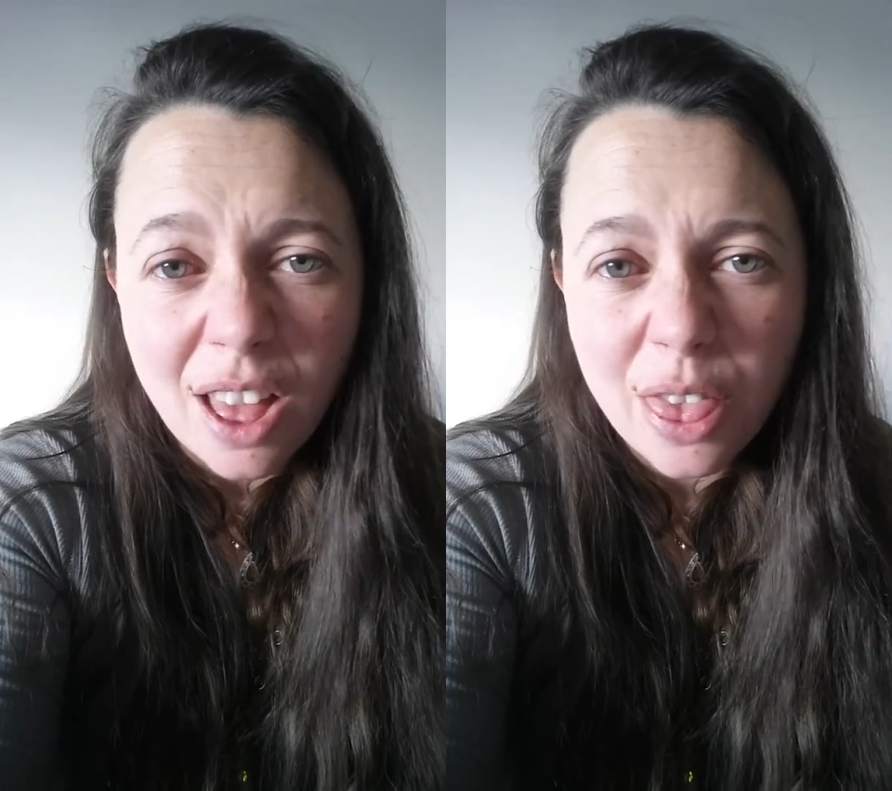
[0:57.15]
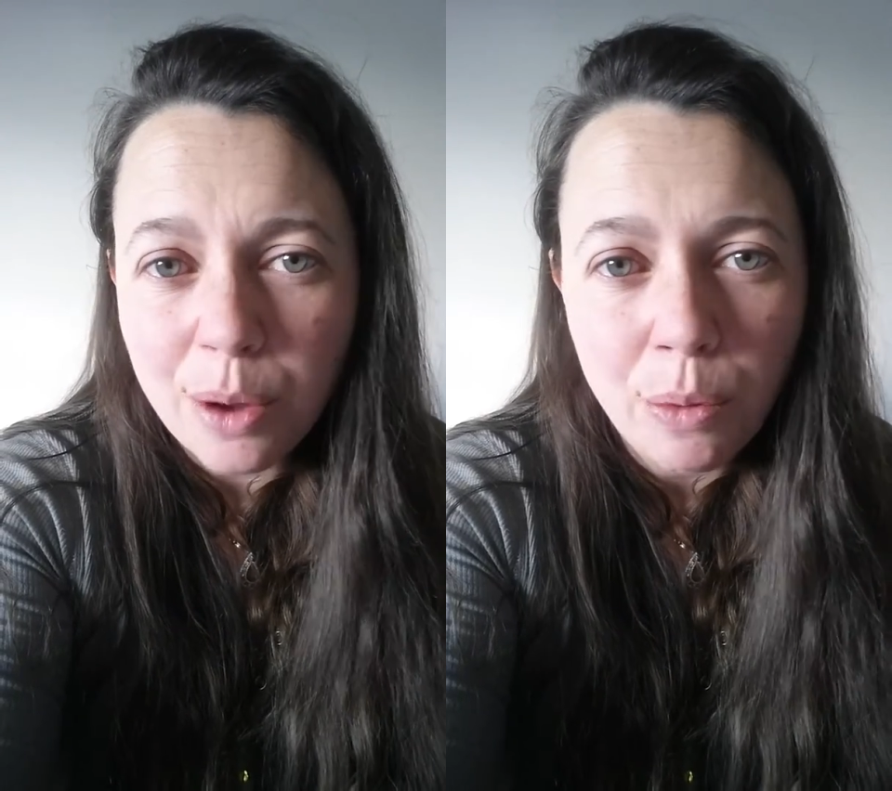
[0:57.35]

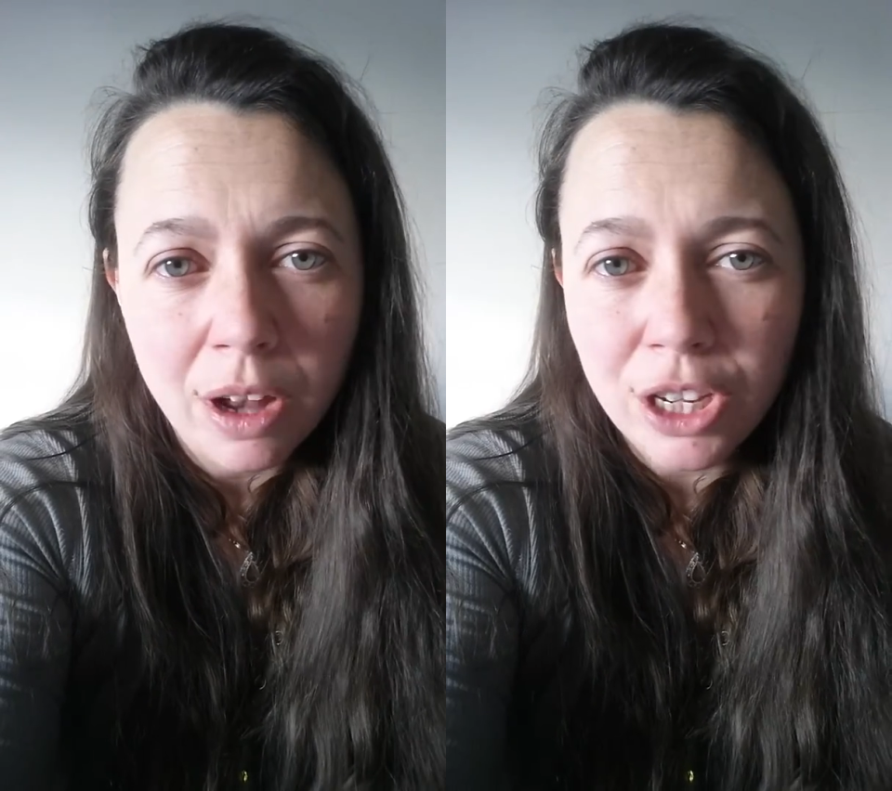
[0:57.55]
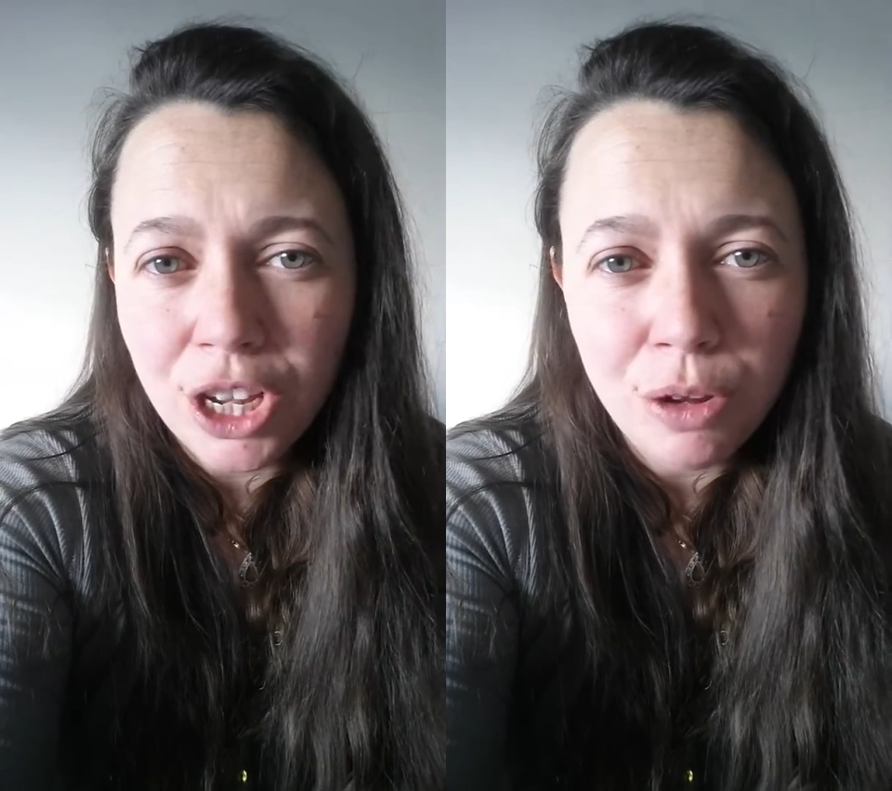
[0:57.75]
the
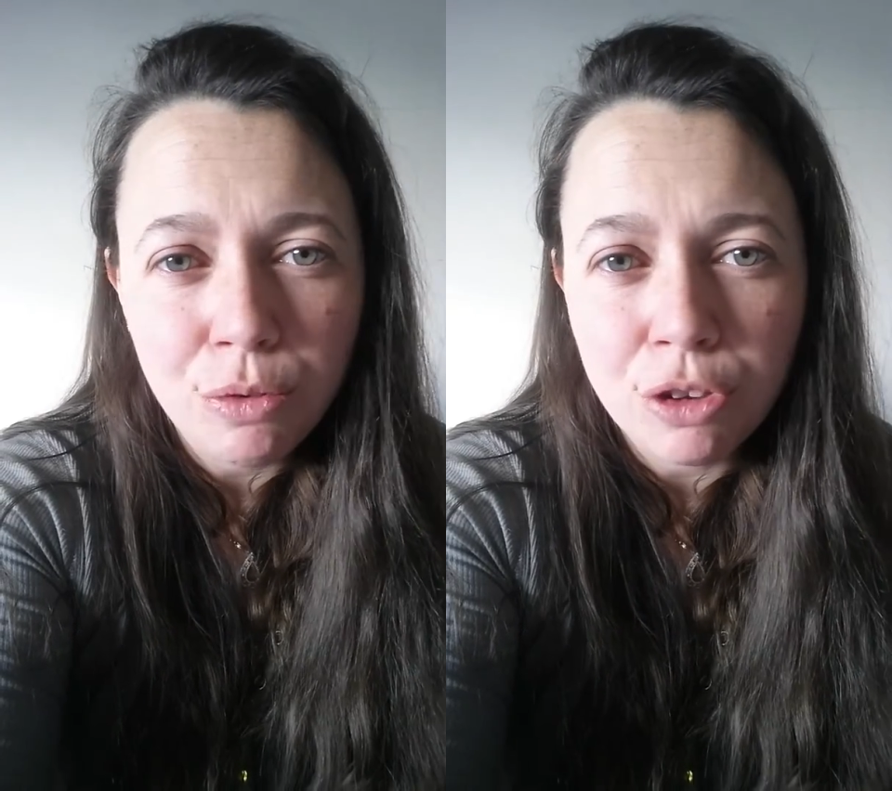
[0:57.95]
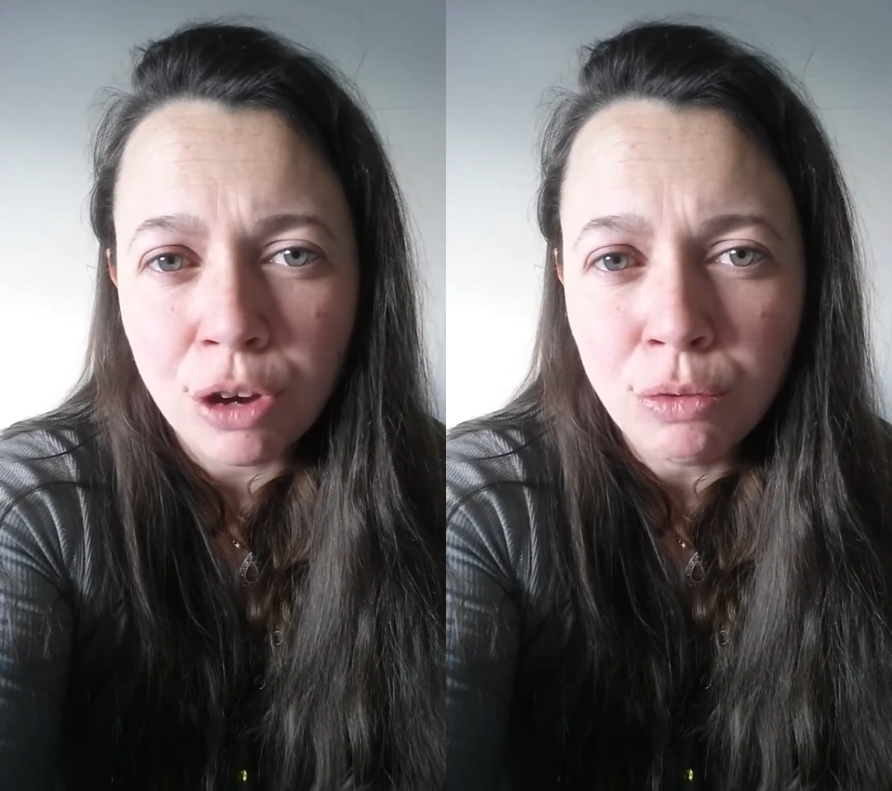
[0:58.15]
one
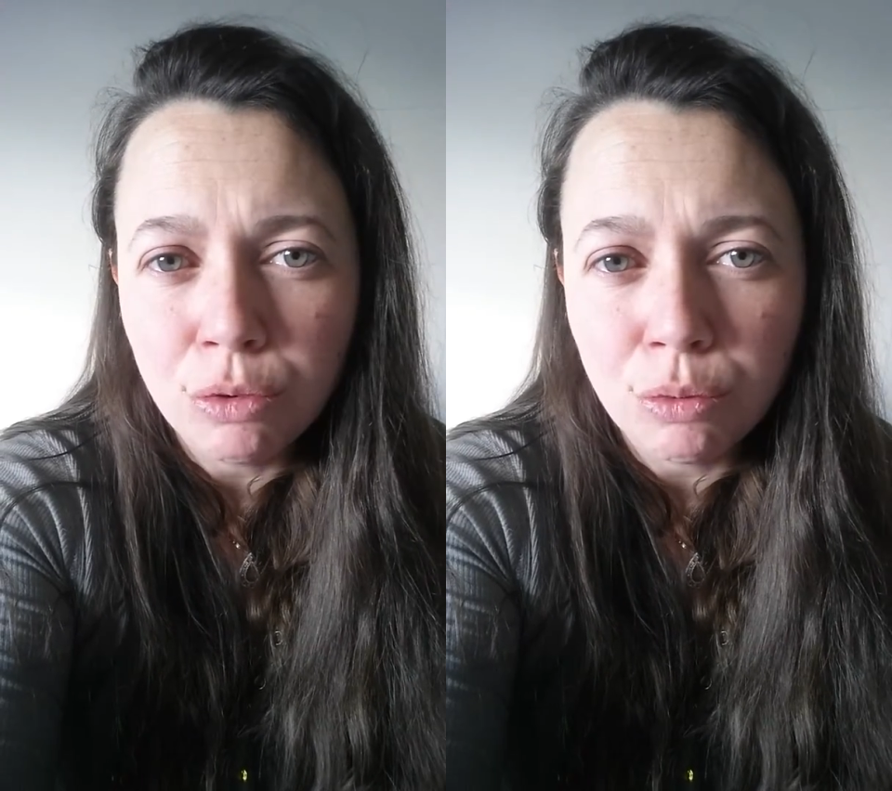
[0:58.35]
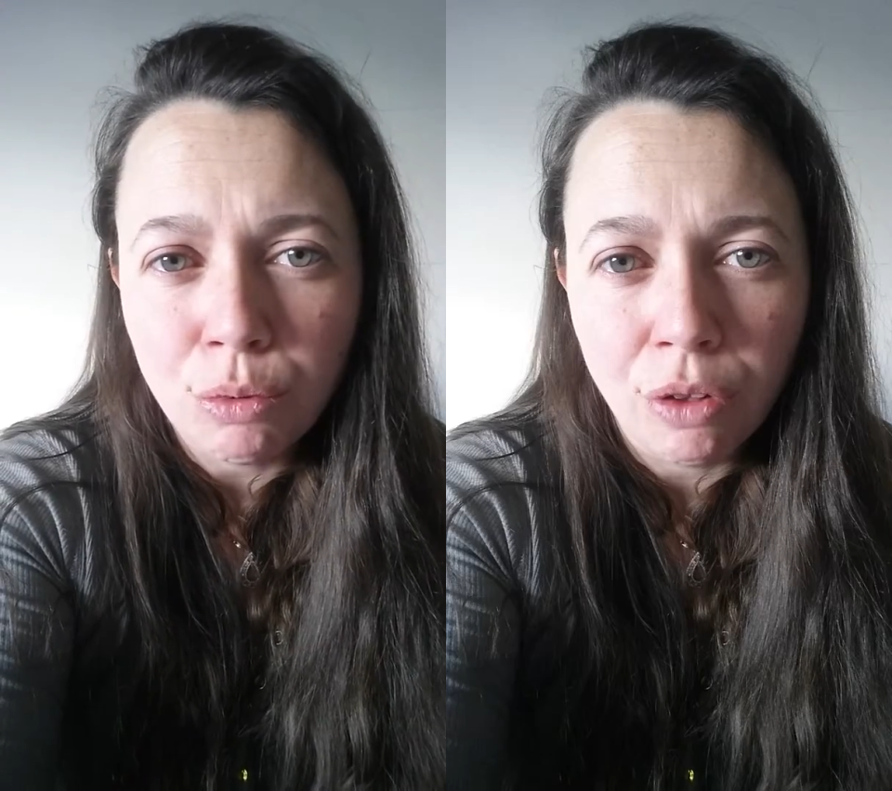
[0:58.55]
you
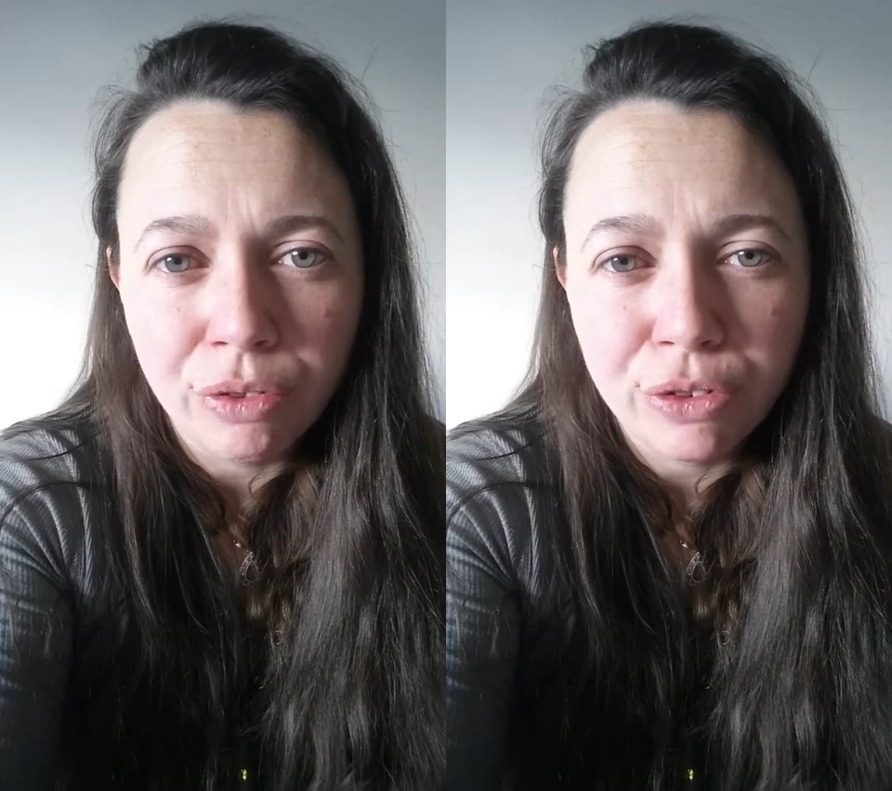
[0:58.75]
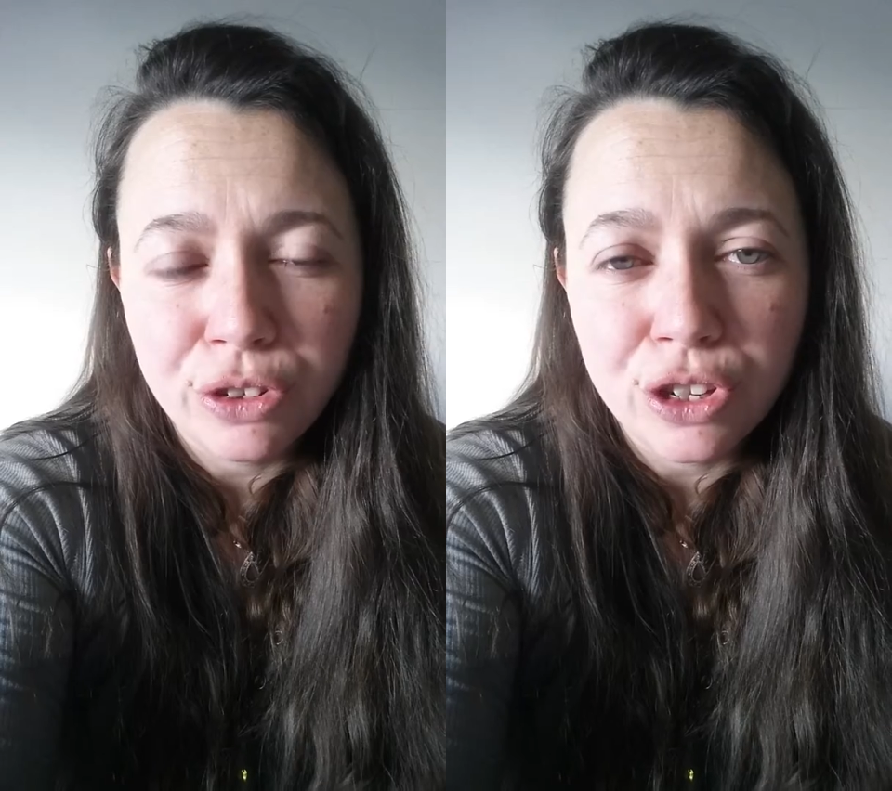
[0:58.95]
don't
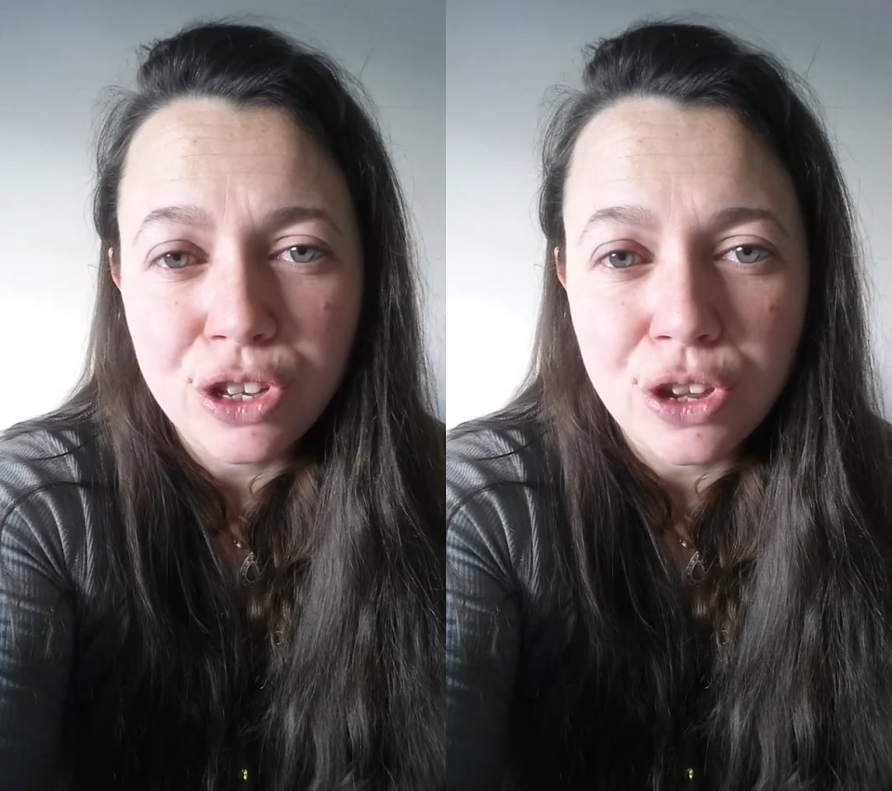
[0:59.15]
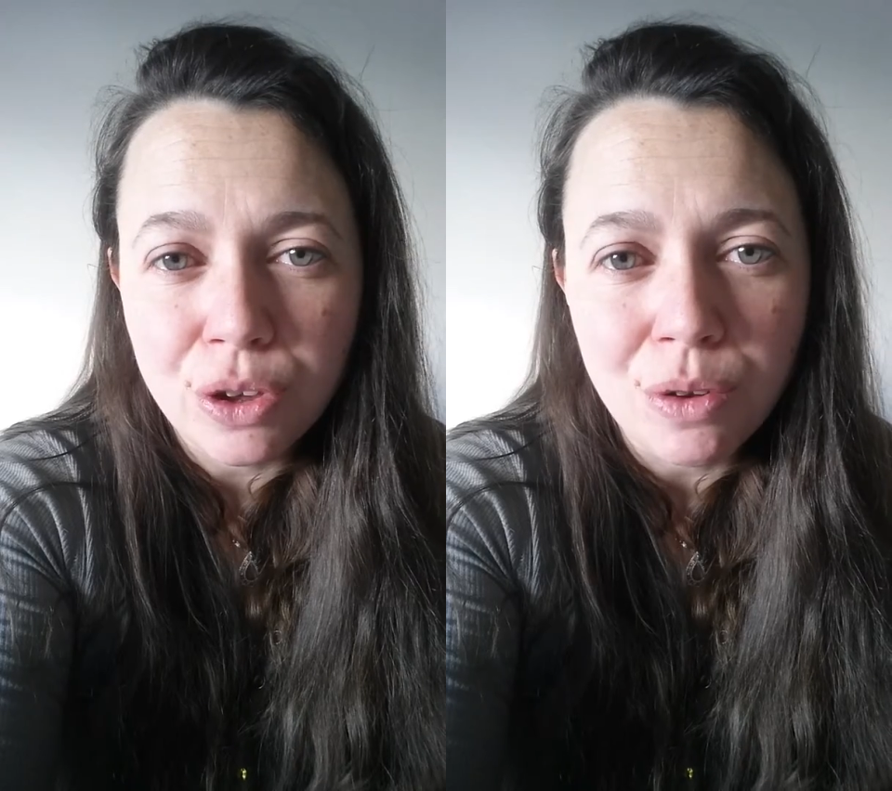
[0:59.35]
want to
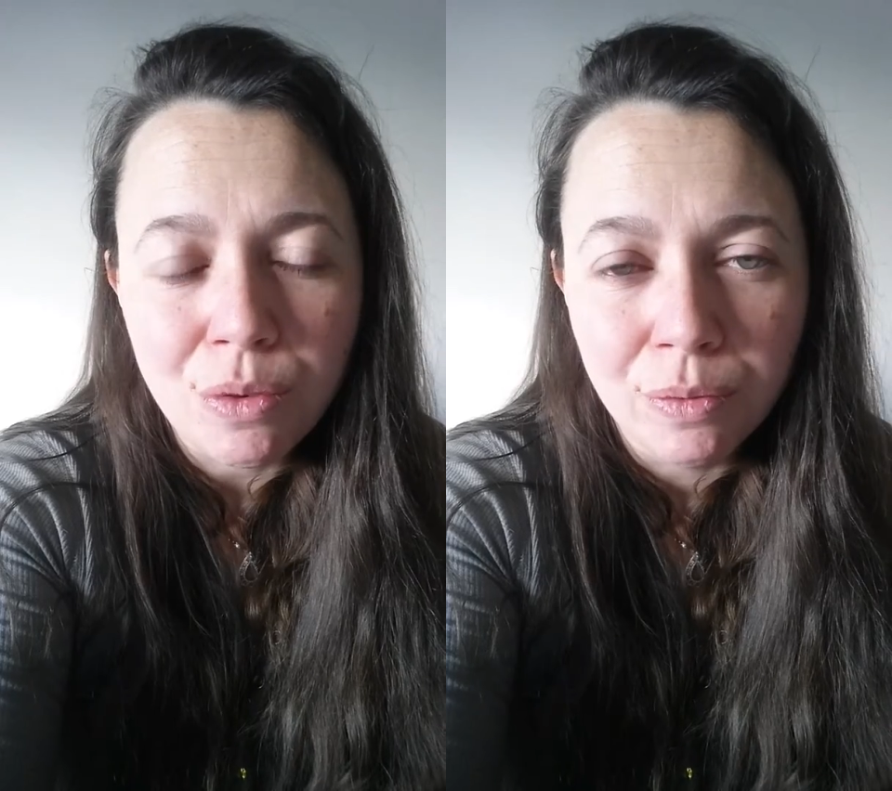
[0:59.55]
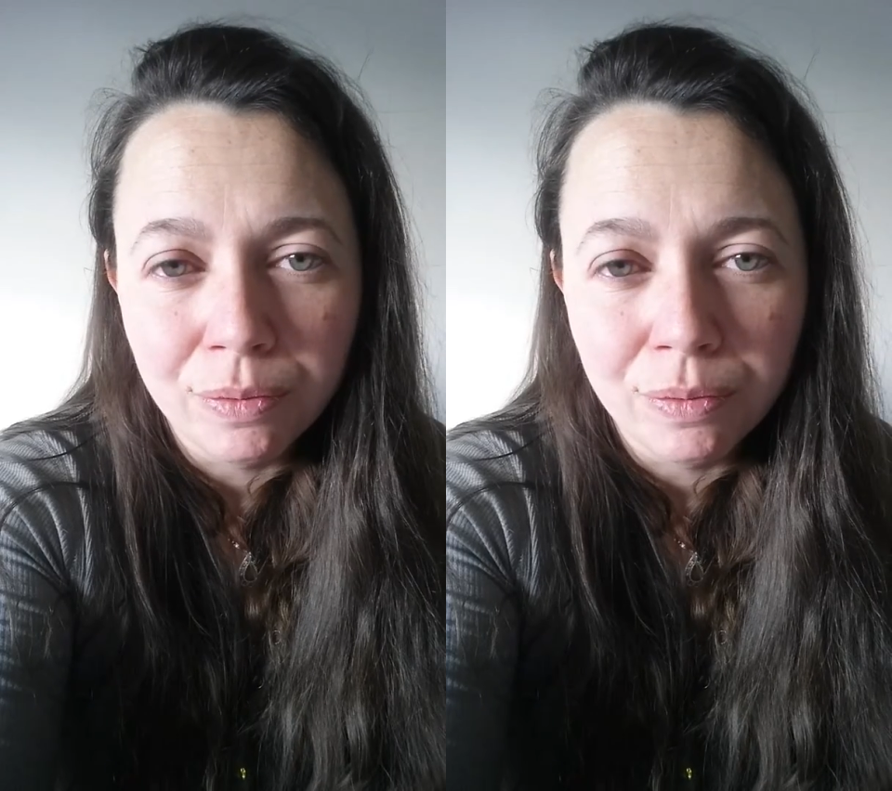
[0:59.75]
do.